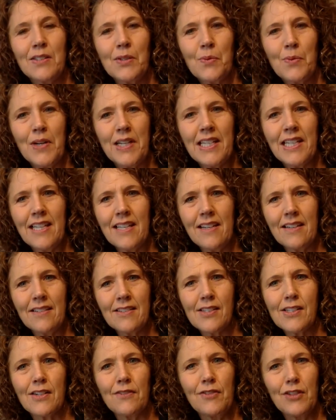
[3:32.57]
20
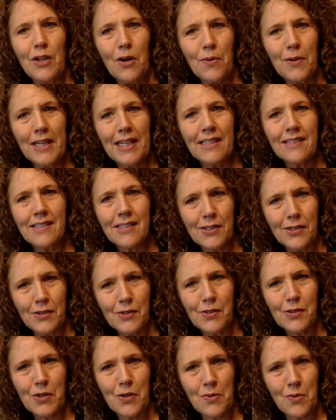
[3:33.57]
years of going to
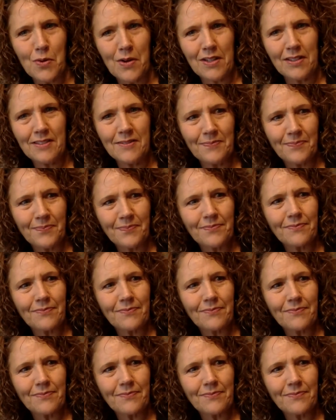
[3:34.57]
school